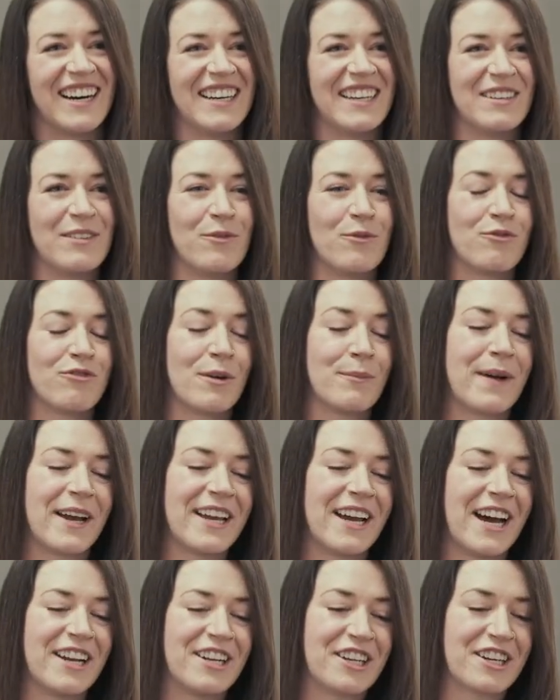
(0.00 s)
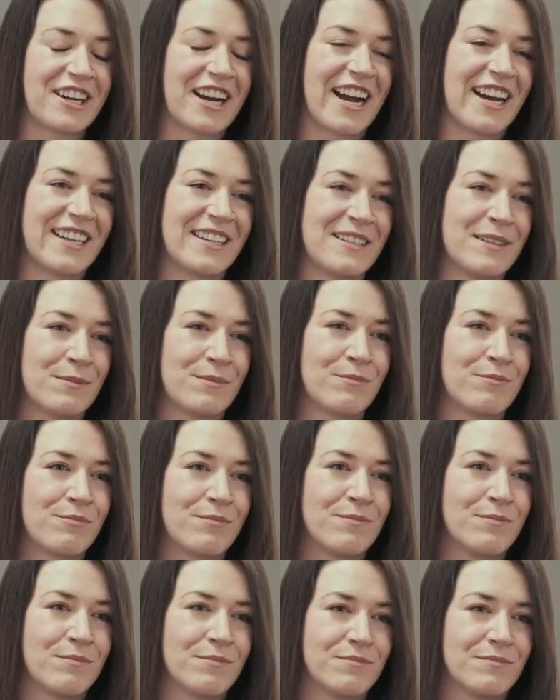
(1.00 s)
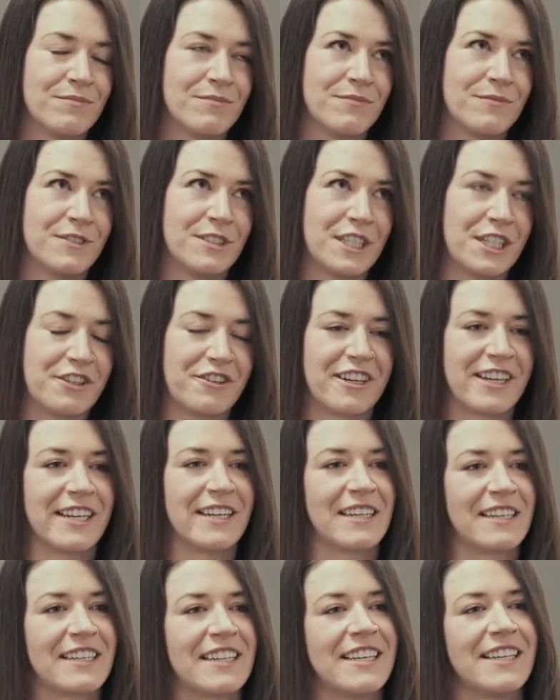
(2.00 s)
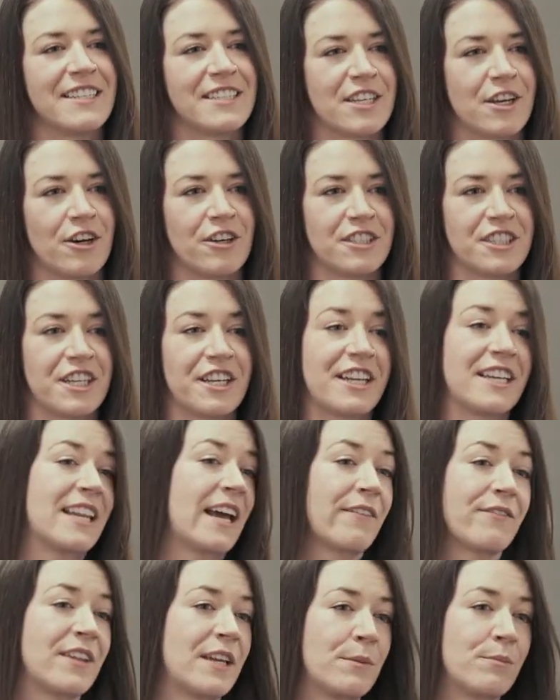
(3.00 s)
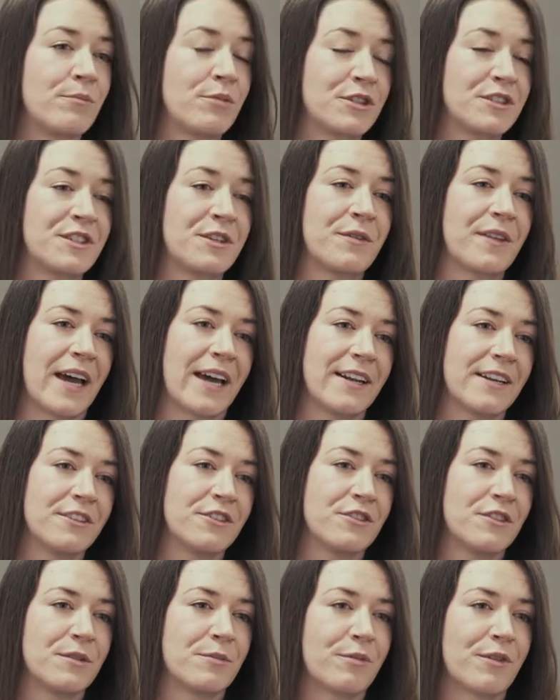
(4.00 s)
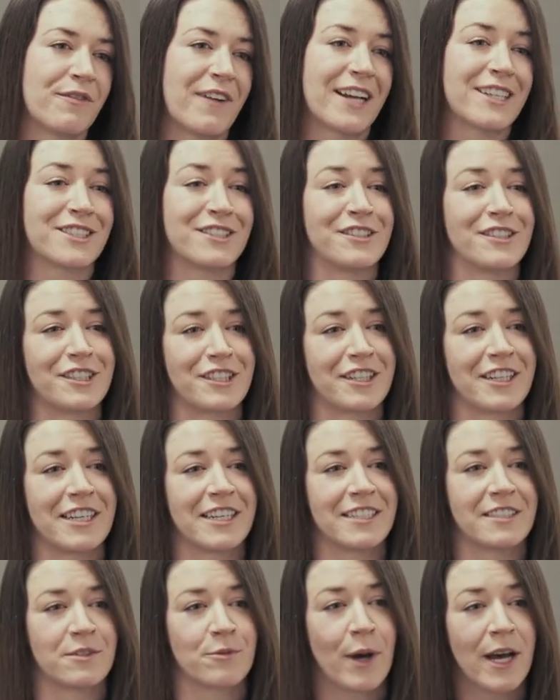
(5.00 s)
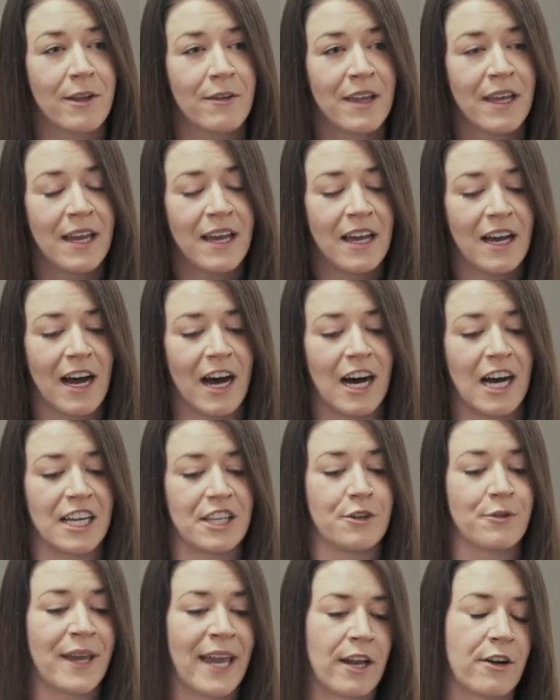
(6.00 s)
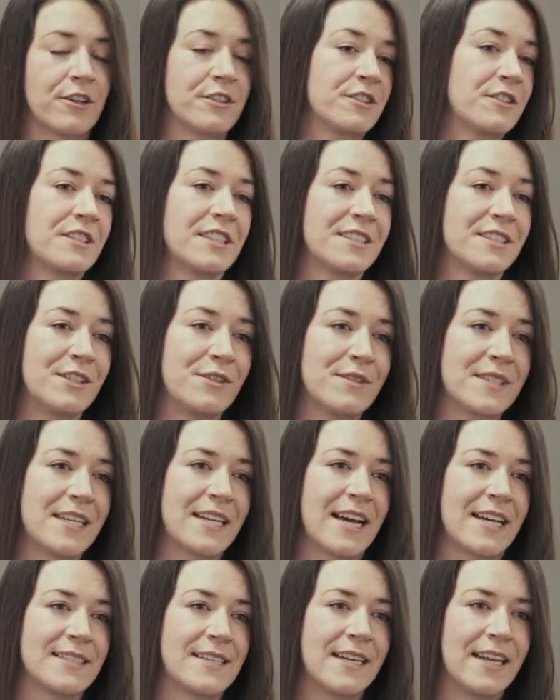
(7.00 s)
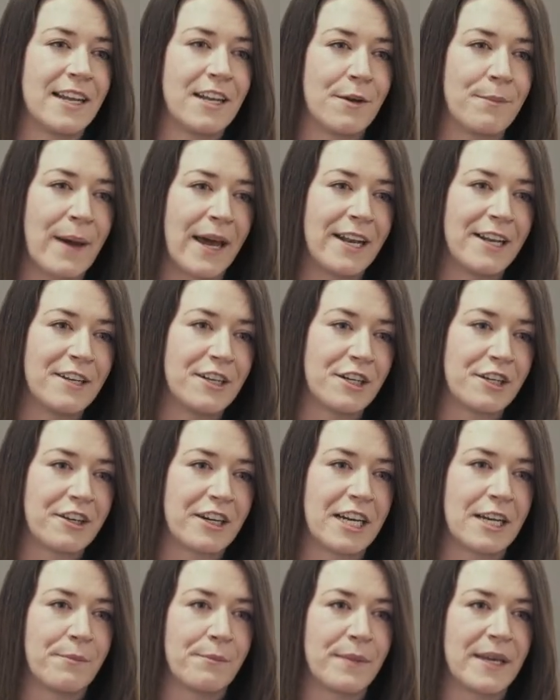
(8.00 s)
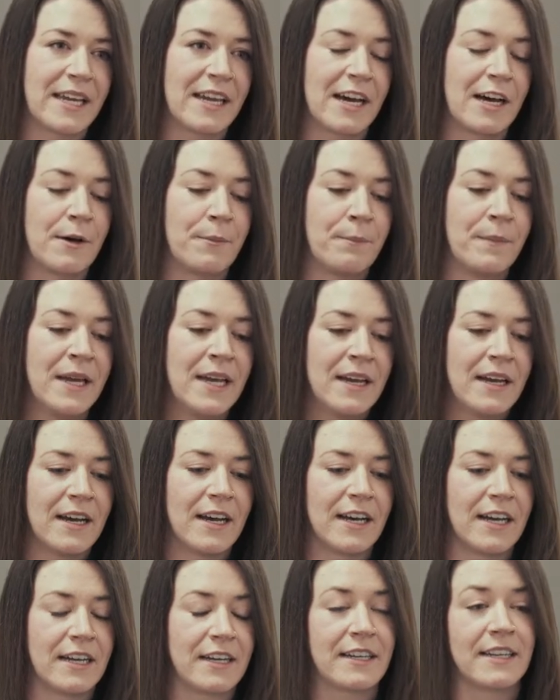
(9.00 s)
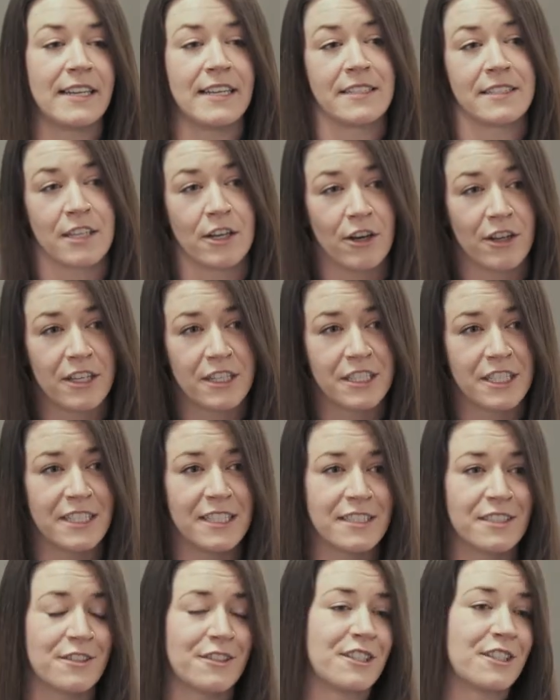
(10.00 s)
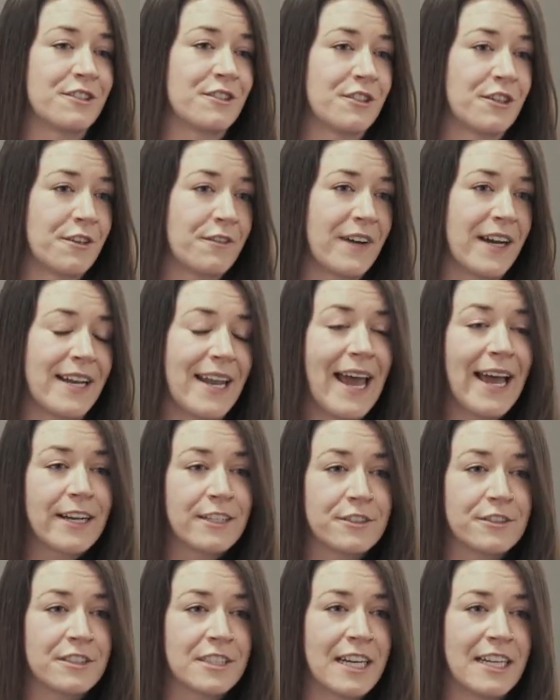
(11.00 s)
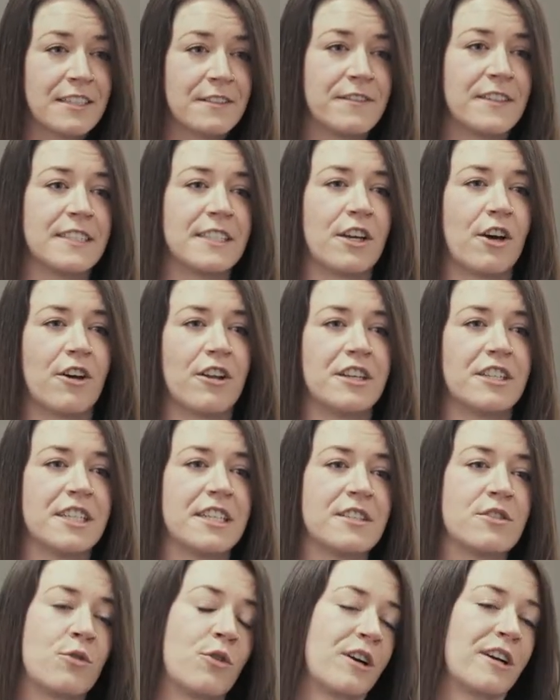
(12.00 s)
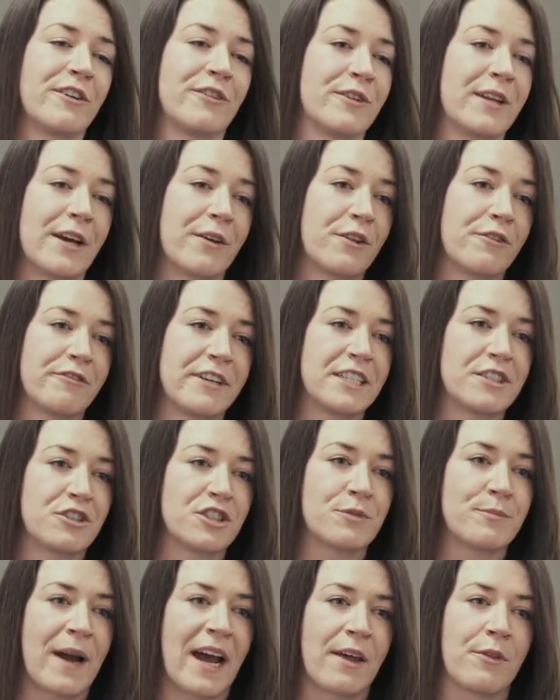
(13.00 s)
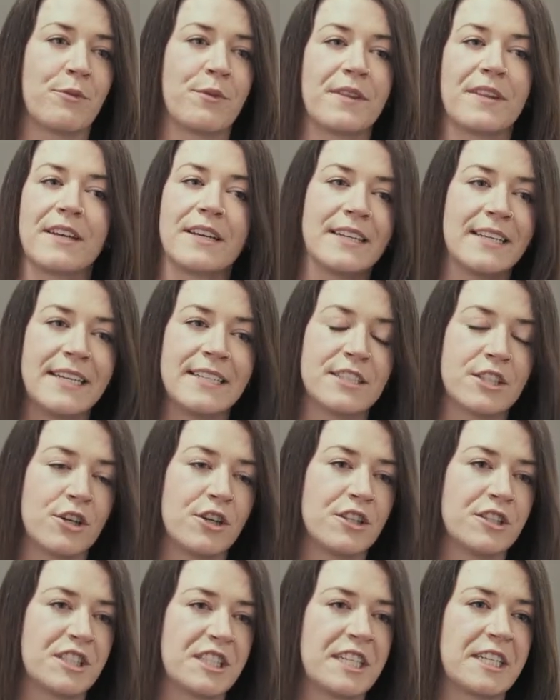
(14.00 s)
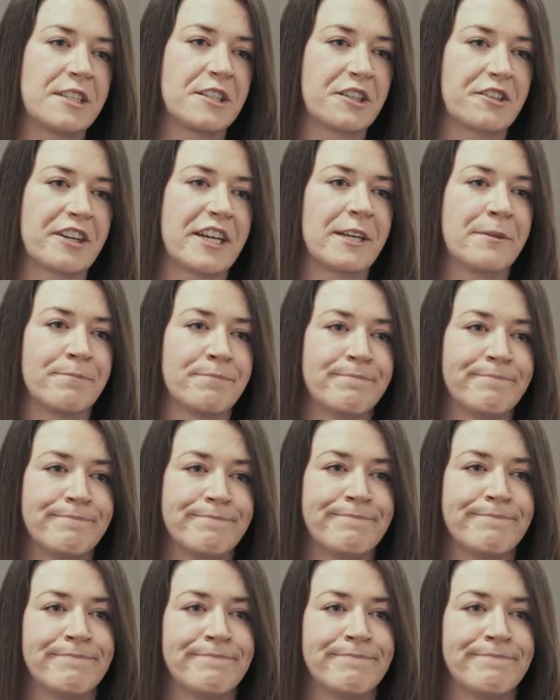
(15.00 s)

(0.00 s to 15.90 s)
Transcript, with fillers: From my undergrad degree in kinesiology, you can definitely pursue that into a professional degree as well. You can also just use it as an independent degree and become a kinesiologist or a certified exercise physiologist, or go down the research path with a kinesiology degree.